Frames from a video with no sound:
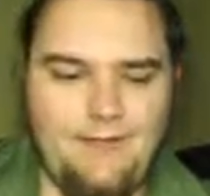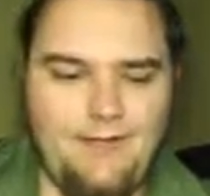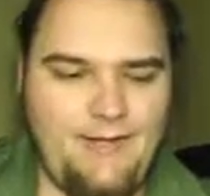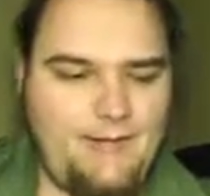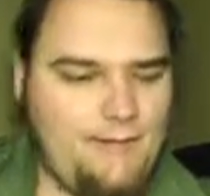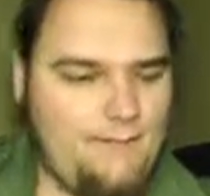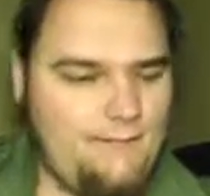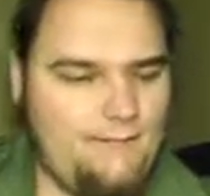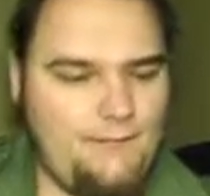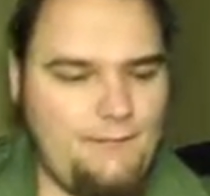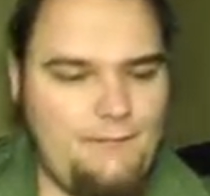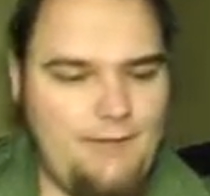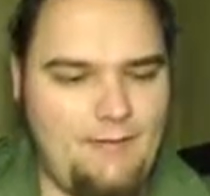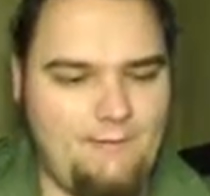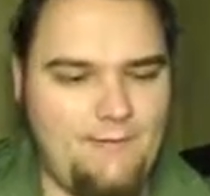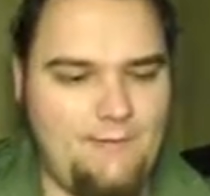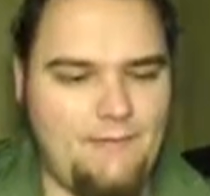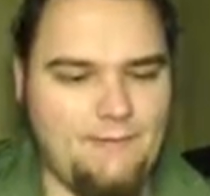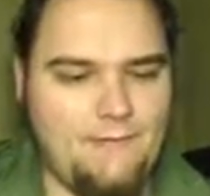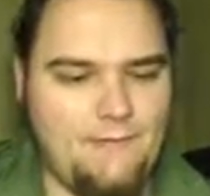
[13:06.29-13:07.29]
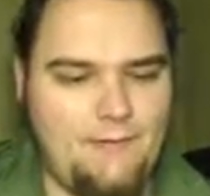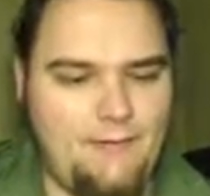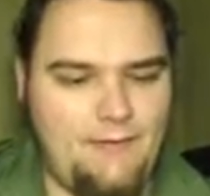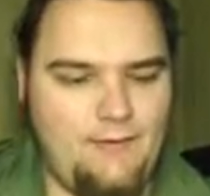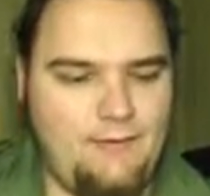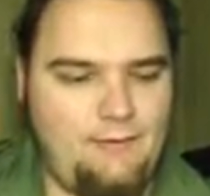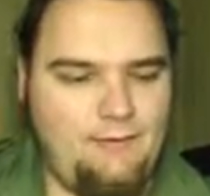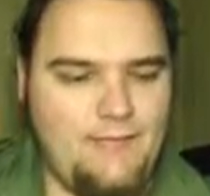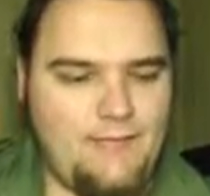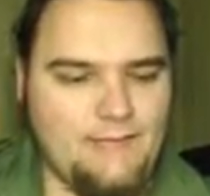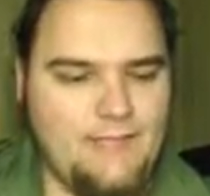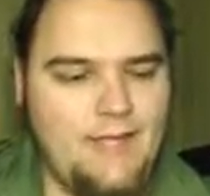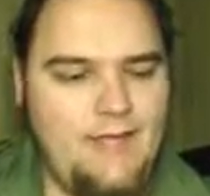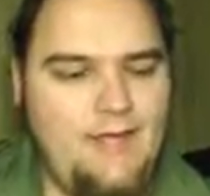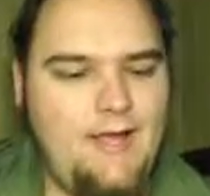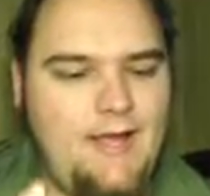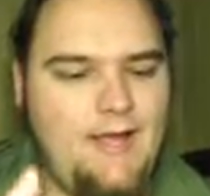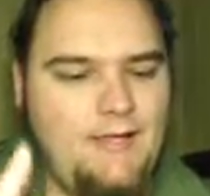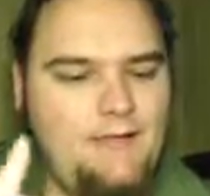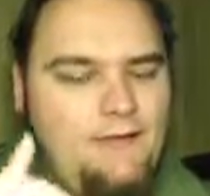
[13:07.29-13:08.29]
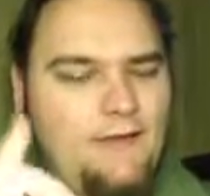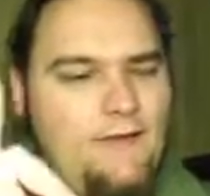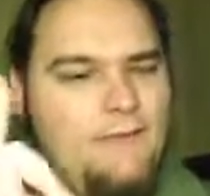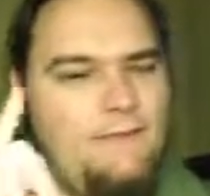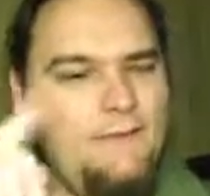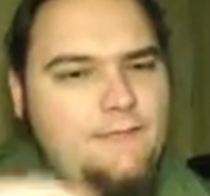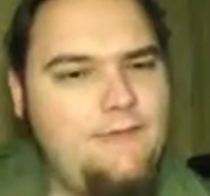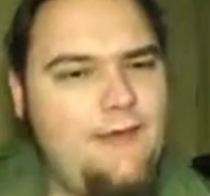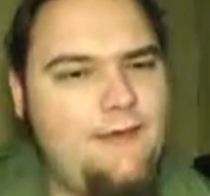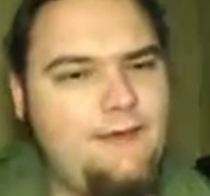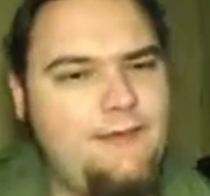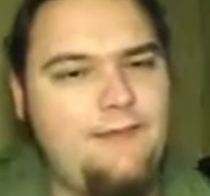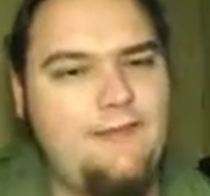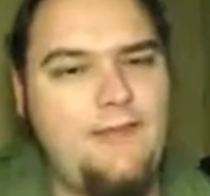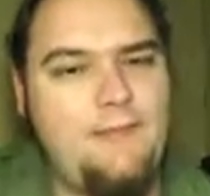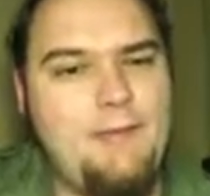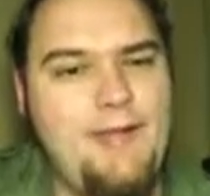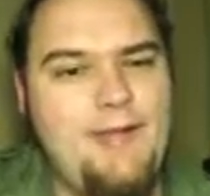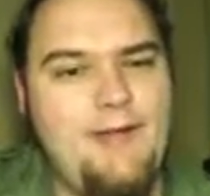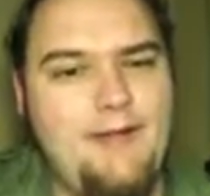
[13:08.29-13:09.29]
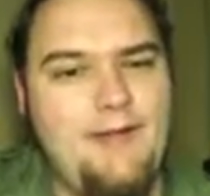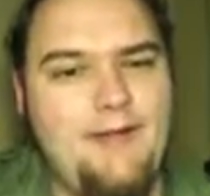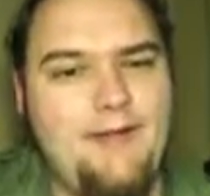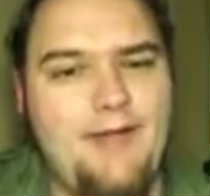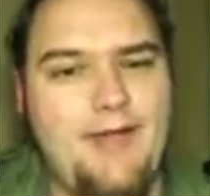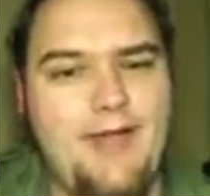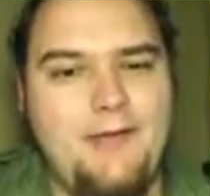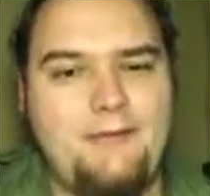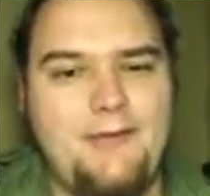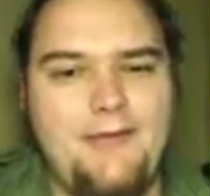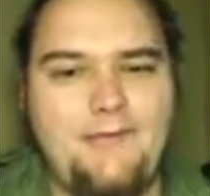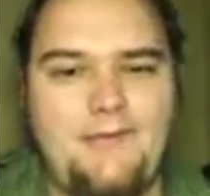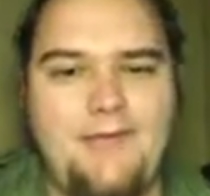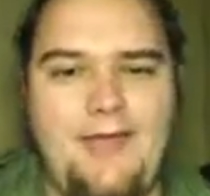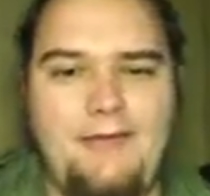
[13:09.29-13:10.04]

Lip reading: In his little pep talk to Scarlet Witch. You notice I'm talking a lot about Hawkeye because